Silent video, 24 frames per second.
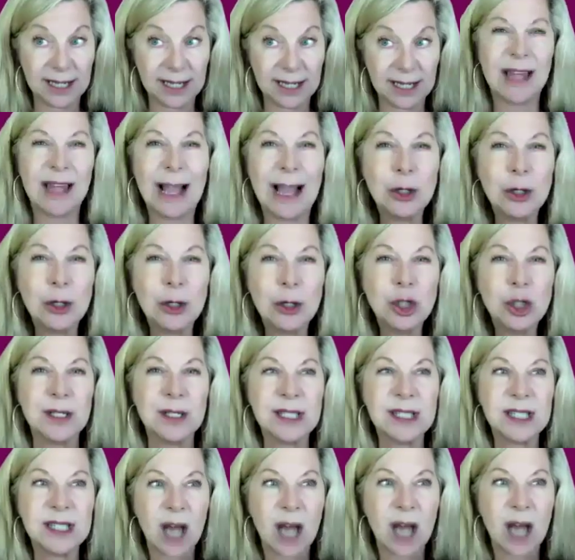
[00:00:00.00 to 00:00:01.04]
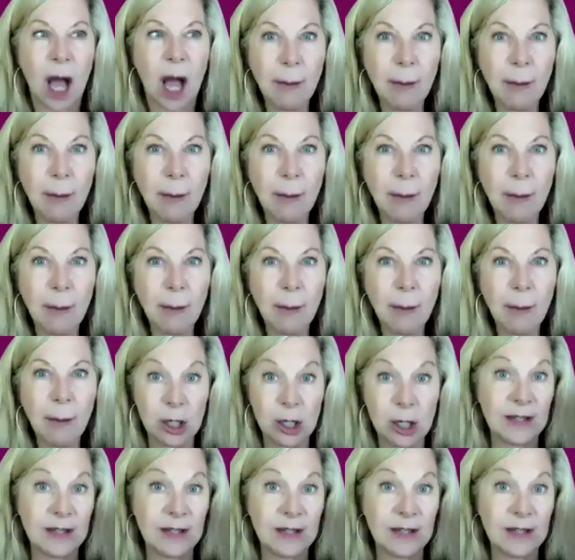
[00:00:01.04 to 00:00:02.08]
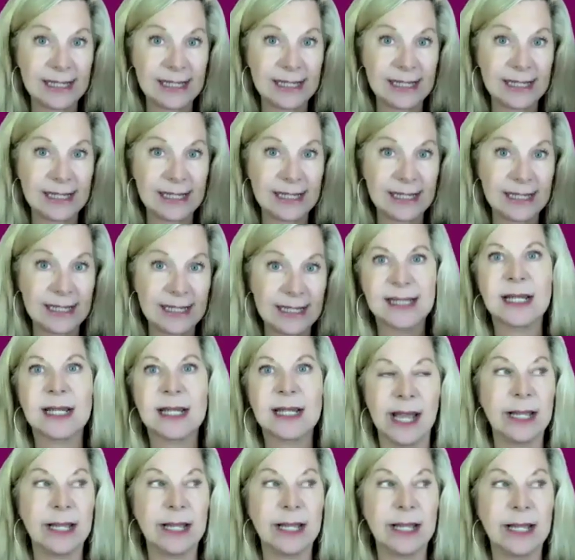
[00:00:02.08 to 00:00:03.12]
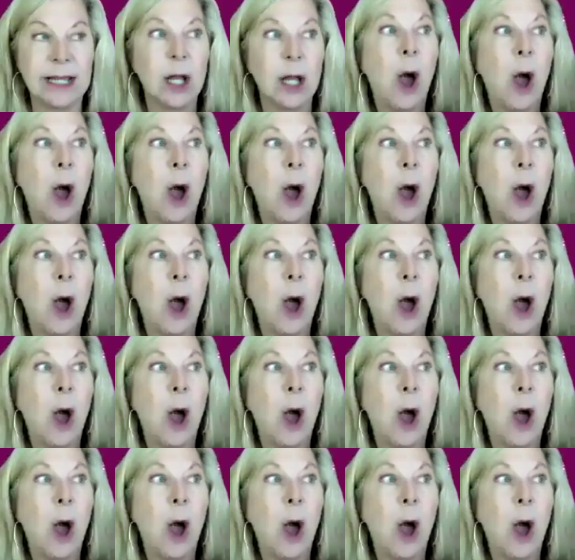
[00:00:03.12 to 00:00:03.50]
is it allows you to stop focusing on the task like